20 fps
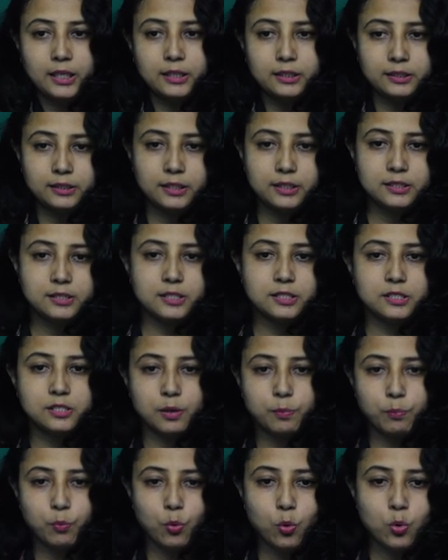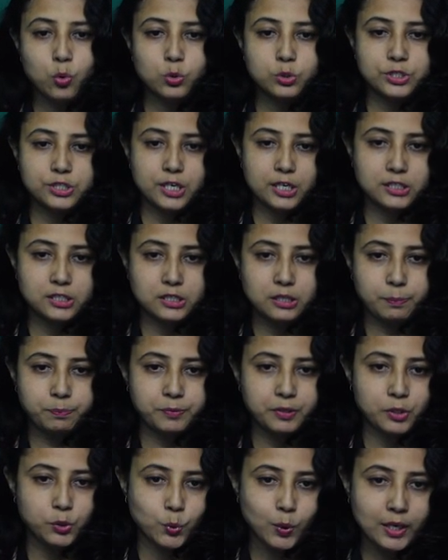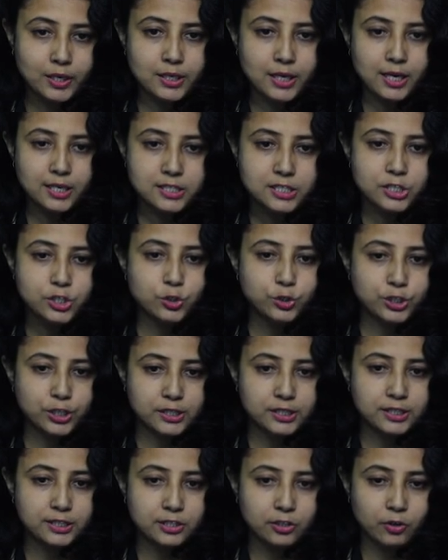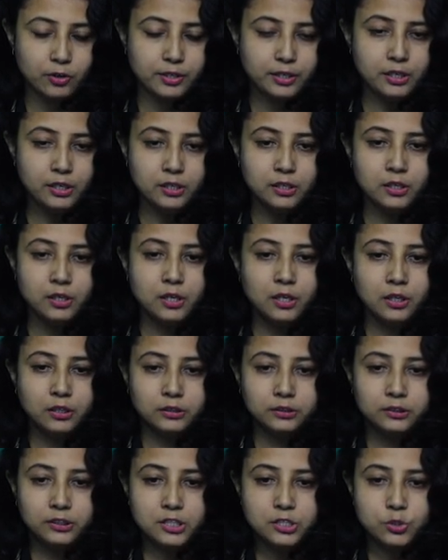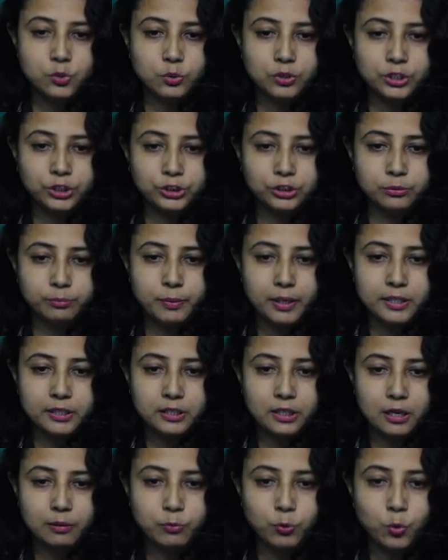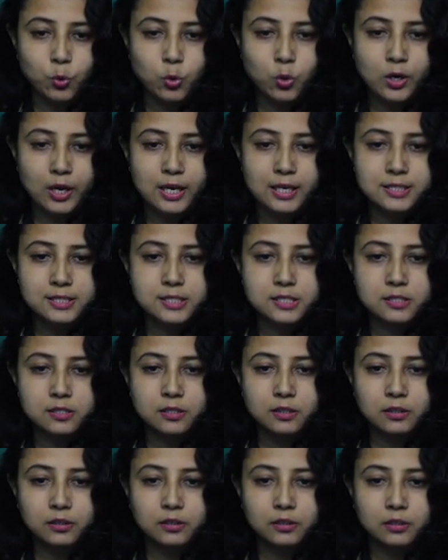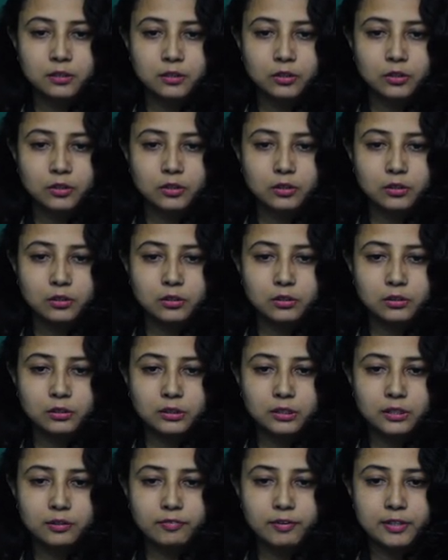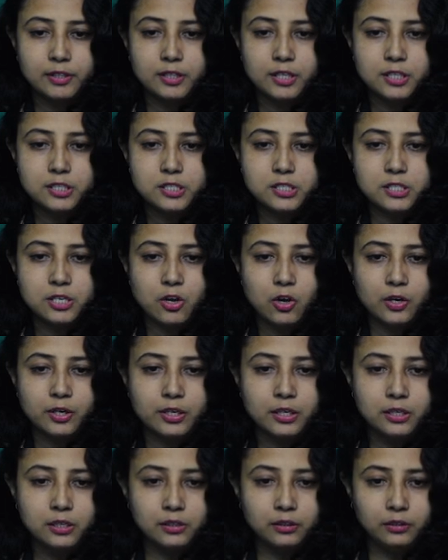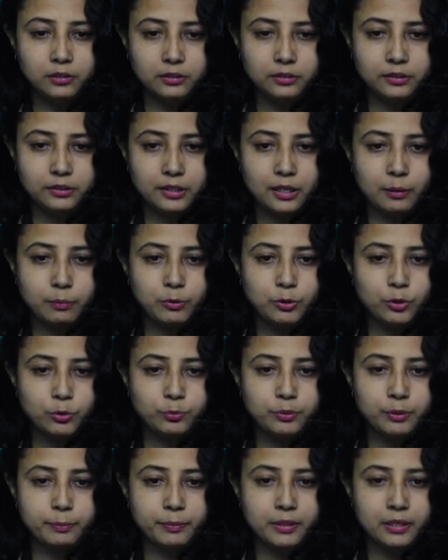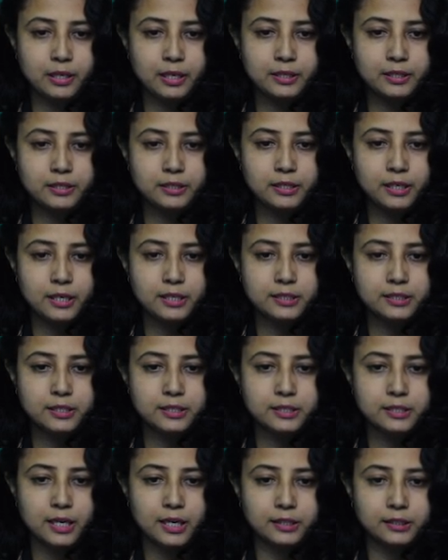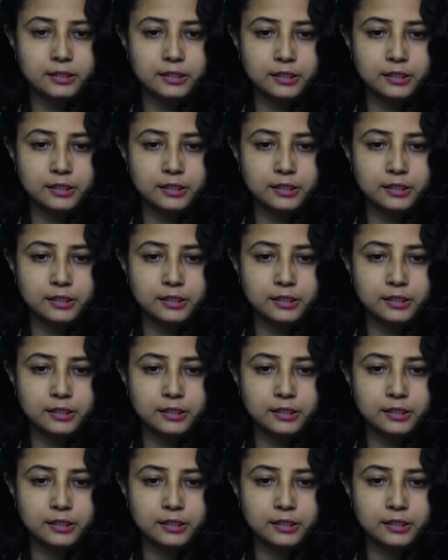this is the most accepted one, acidogenic theory. This question might come, who has given this theory? W. B. Miller in 1890.